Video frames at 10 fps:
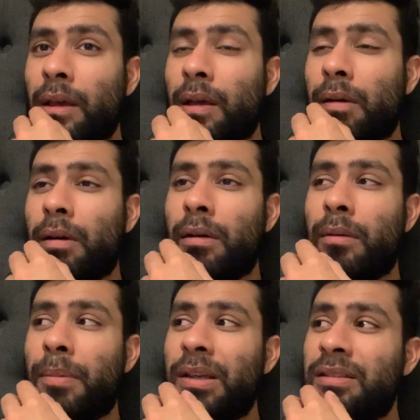
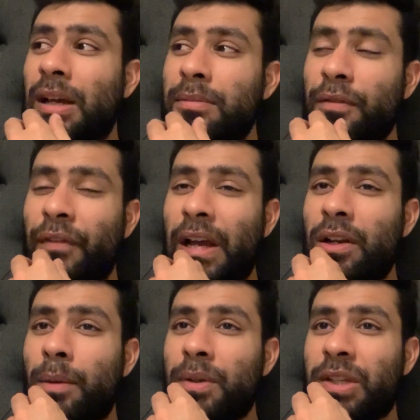But in terms of
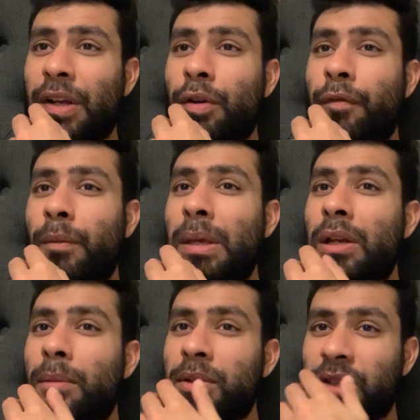fighting Lomachenko, for me,
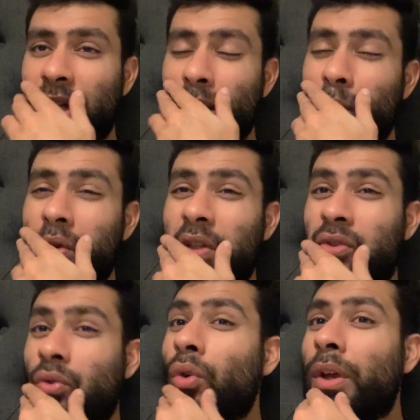Lomachenko would
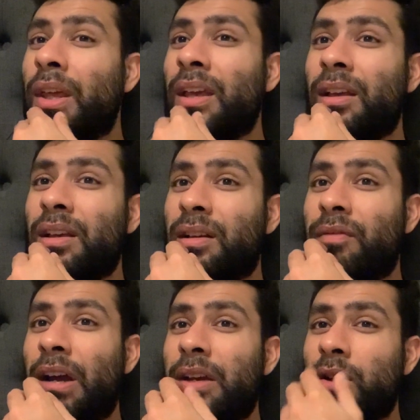destroy
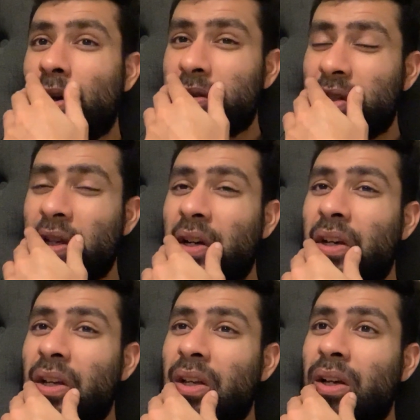Ryan Garcia.
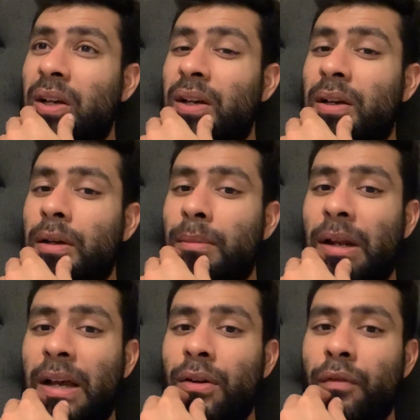And
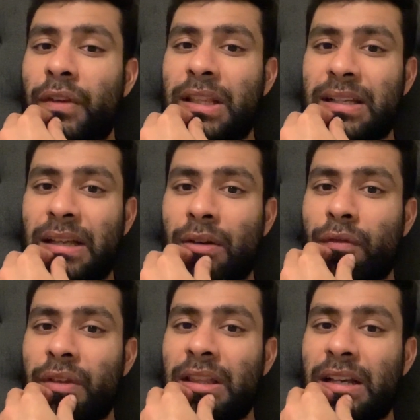I don't think
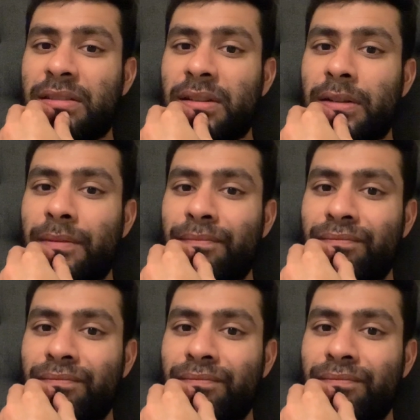that's a